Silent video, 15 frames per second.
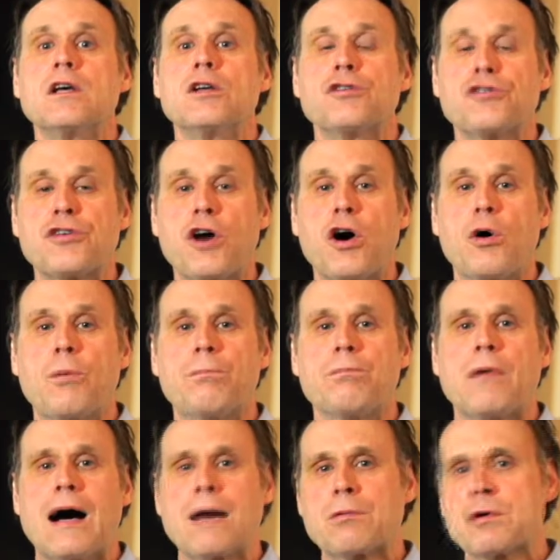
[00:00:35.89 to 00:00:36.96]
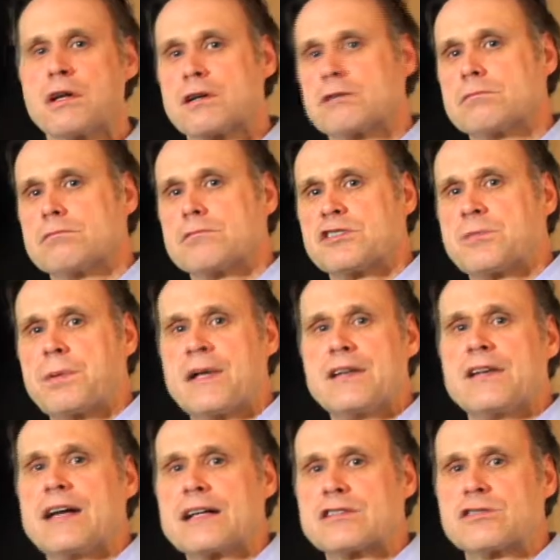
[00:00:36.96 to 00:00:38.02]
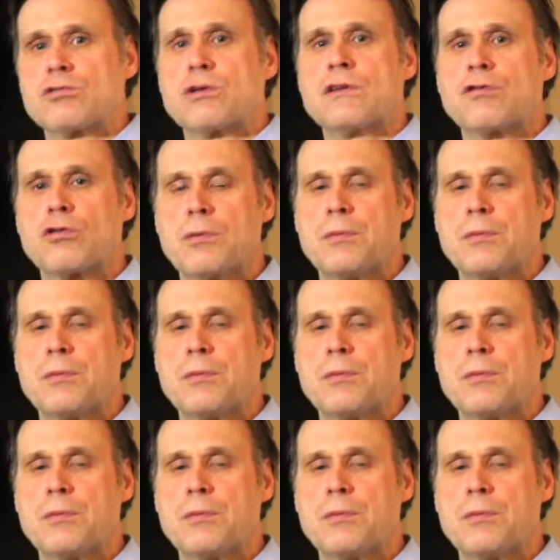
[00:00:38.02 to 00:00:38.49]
So I'm going to spend the next 3 or 4